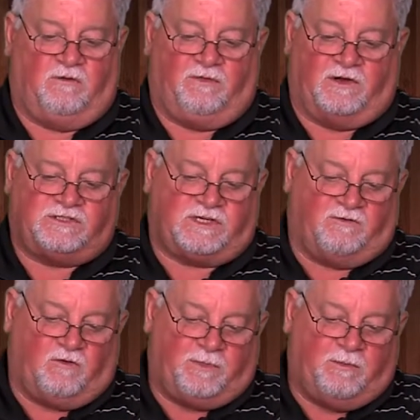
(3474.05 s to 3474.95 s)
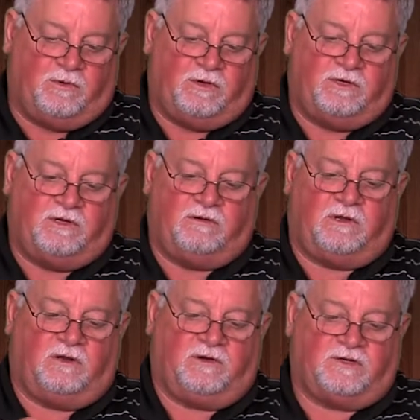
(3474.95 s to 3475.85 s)
There's several people who do
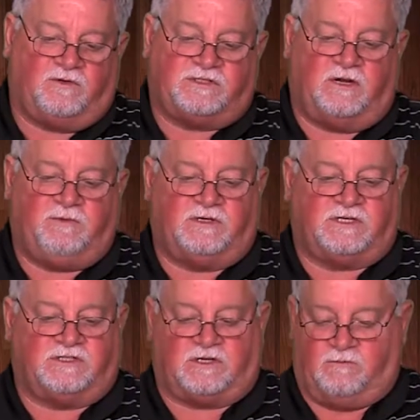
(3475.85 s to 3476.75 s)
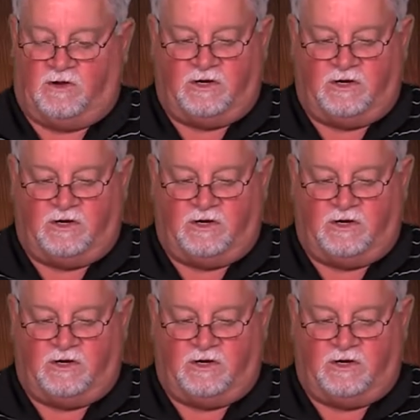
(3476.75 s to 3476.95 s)
contracts for septic system.